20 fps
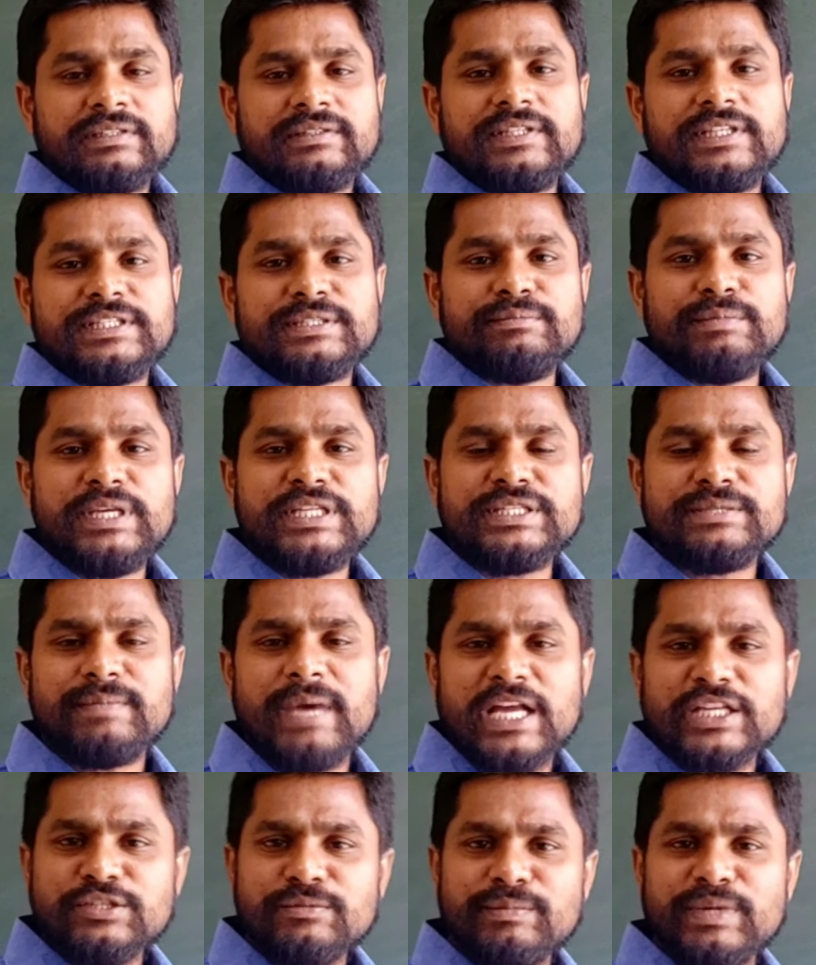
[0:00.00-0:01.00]
This
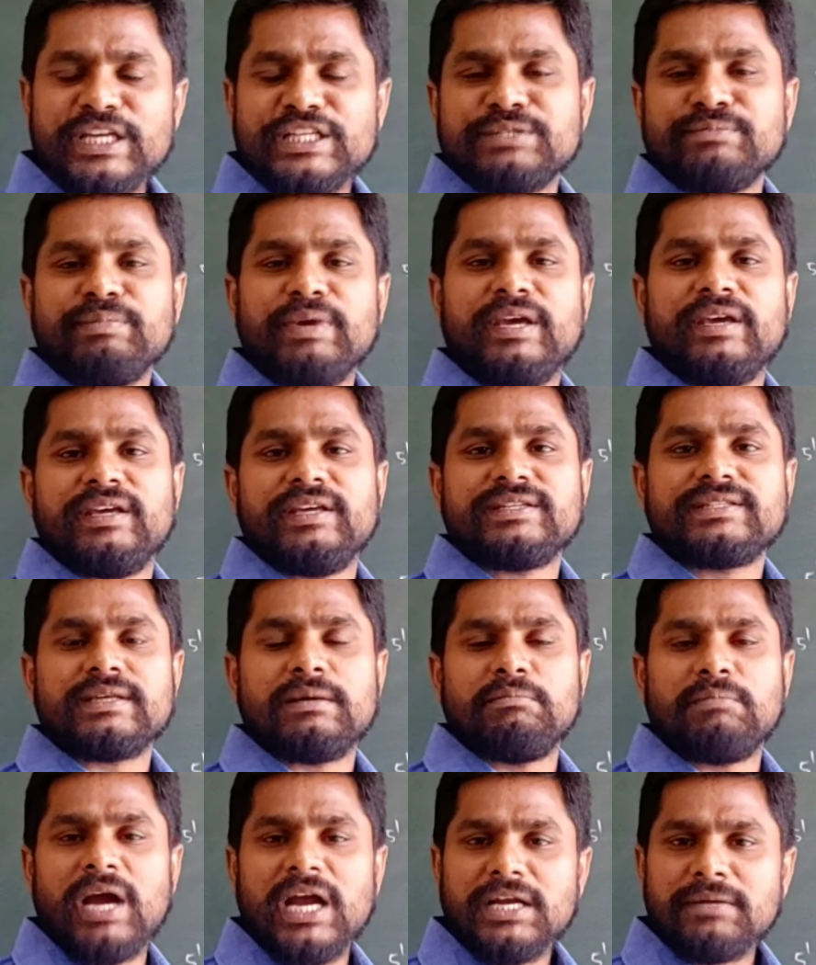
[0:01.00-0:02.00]
mismatch base pairs
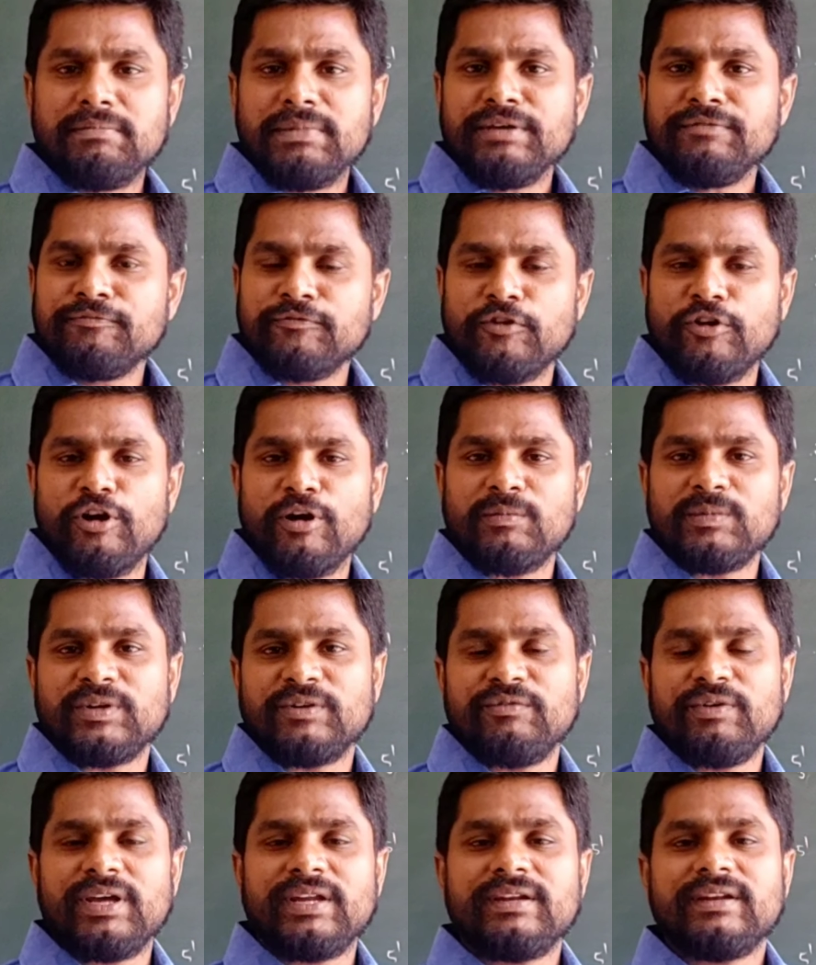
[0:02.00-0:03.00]
might be
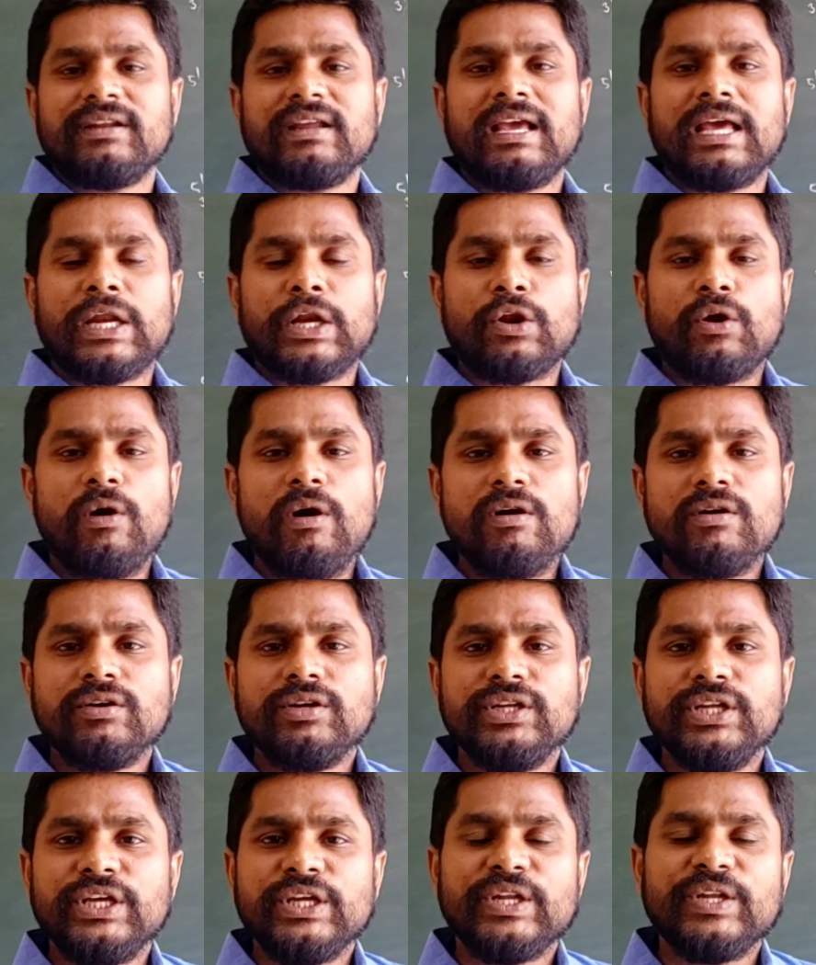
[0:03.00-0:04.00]
formed when a
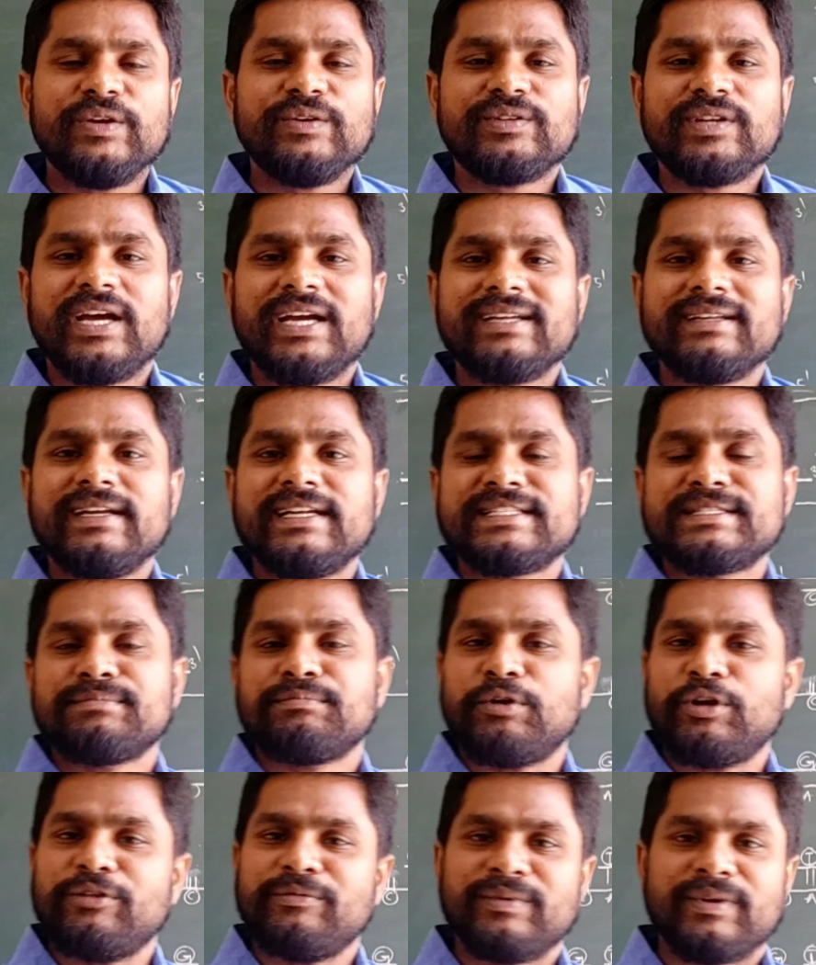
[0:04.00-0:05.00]
wrong nucleotide gets
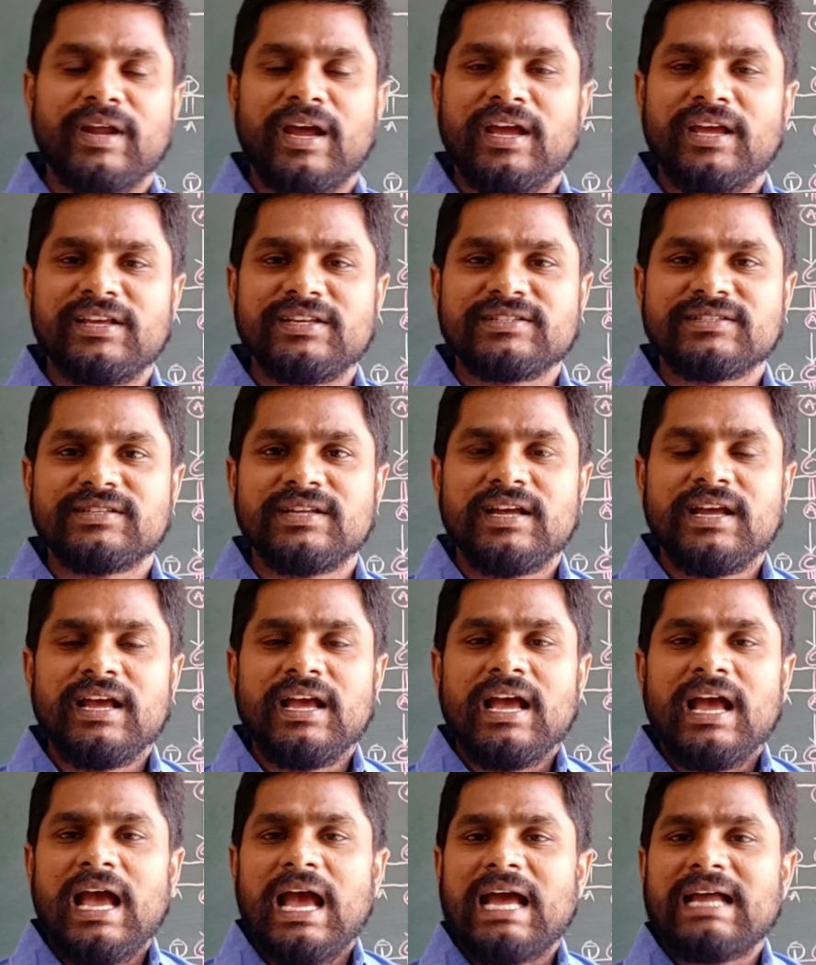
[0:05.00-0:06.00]
polymerized
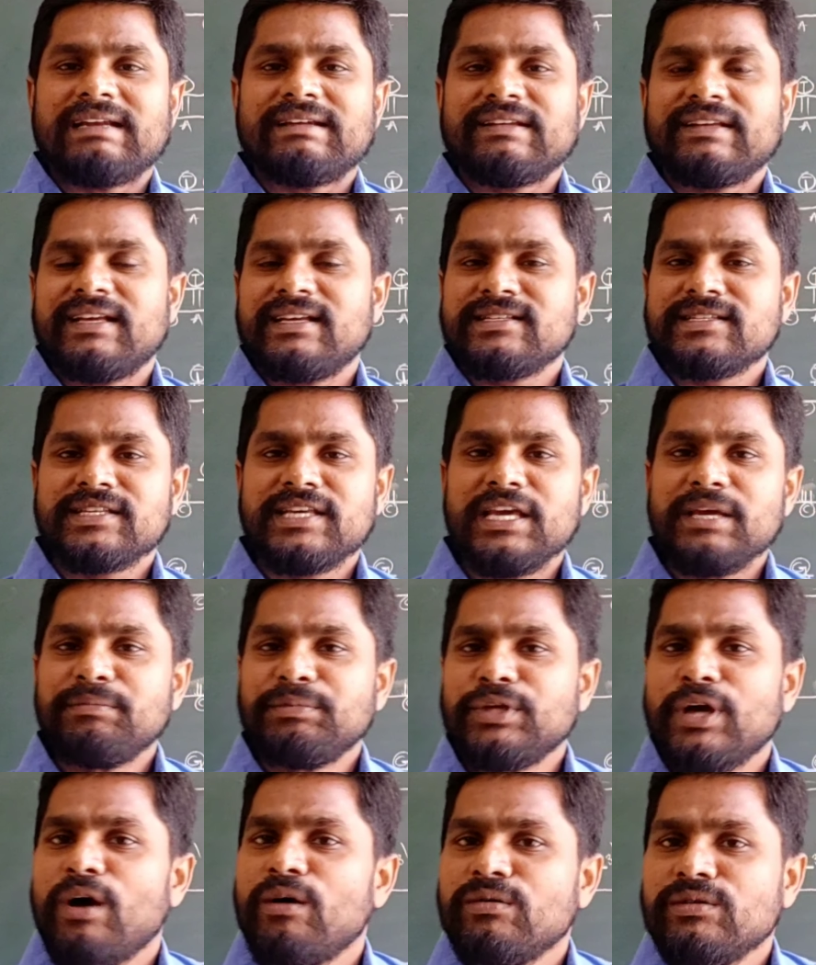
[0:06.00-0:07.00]
and
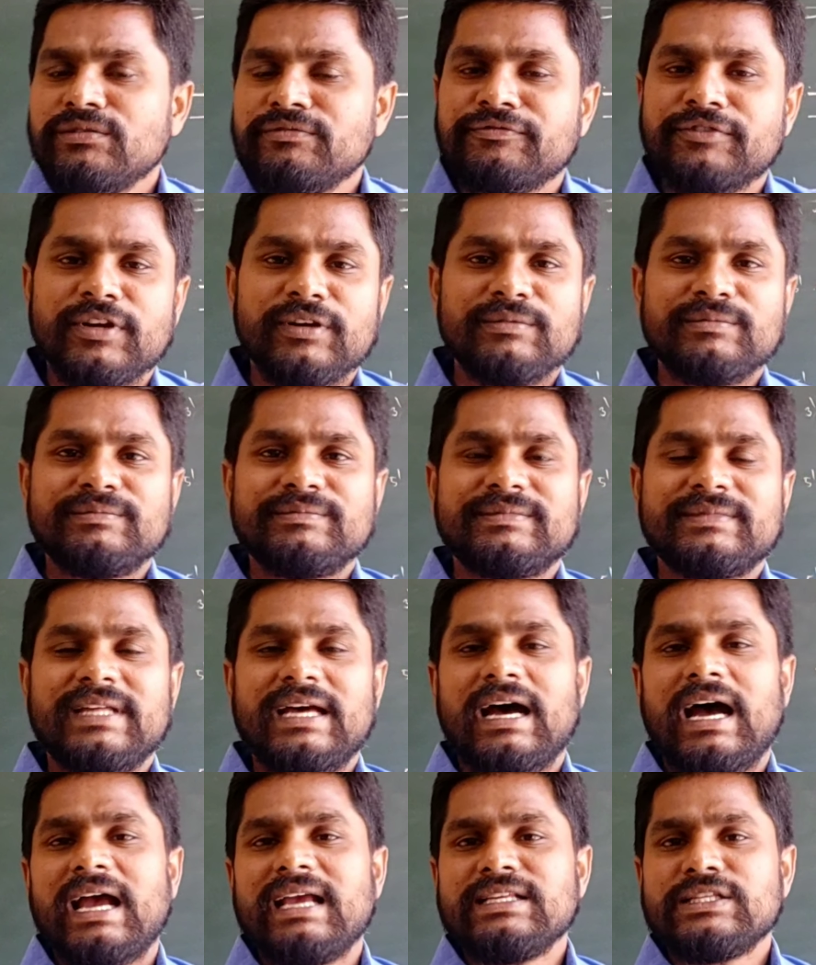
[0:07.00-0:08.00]
escaped out from
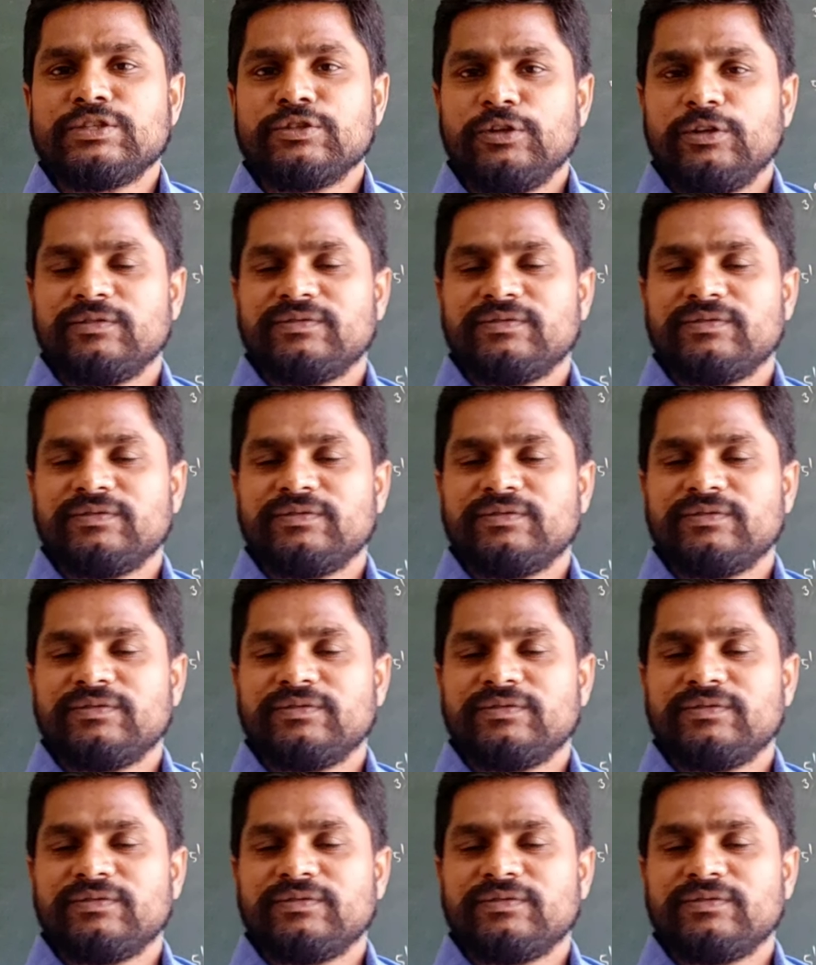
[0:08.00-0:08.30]
the ice